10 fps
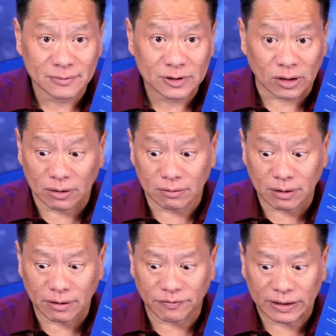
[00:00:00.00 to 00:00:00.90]
So
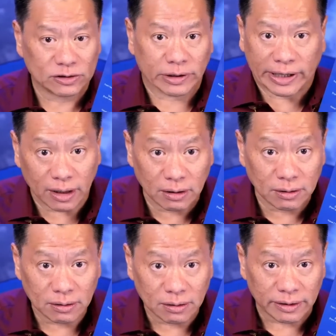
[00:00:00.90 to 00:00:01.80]
if he needs to
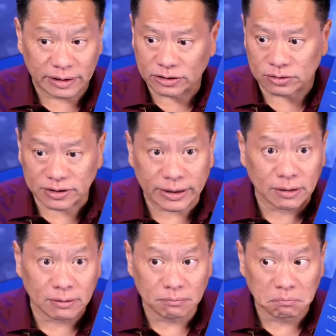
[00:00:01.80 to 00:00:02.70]
kill, he needs to
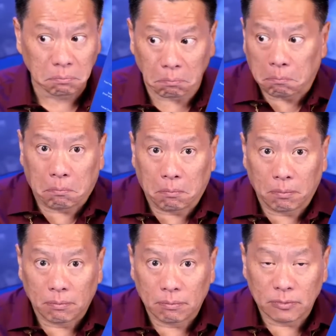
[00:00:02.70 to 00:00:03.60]
steal,
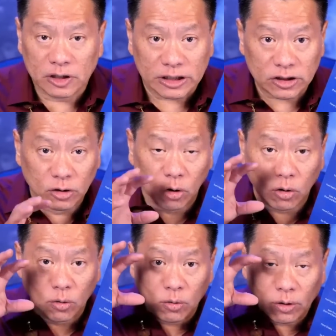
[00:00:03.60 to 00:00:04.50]
there's
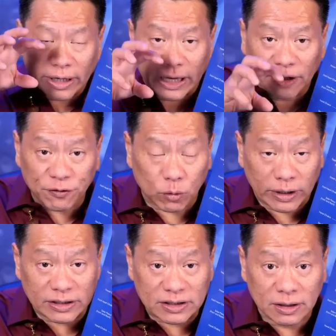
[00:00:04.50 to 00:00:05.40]
no
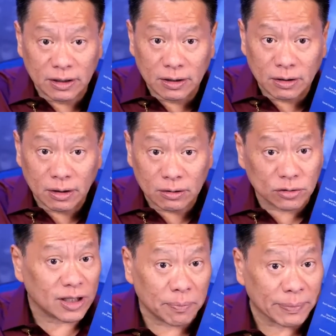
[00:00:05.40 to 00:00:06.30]
influence to
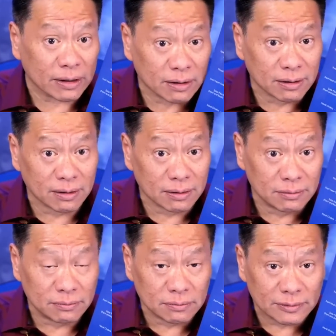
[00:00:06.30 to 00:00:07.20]
stop it.
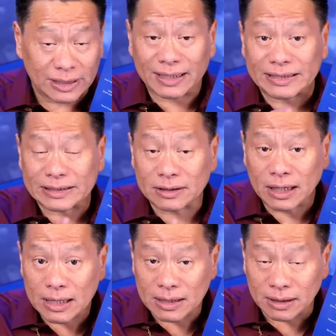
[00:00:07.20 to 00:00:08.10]
That is its
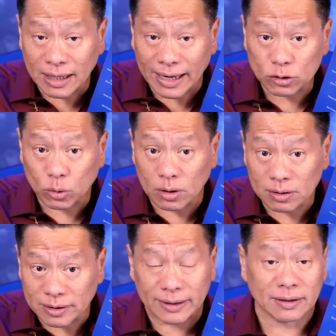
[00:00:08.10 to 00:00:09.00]
natural
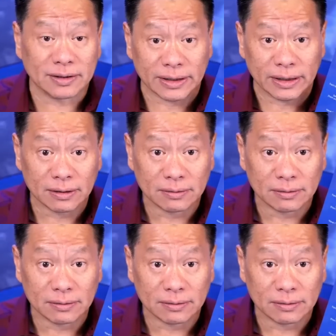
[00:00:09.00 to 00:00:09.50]
tendency.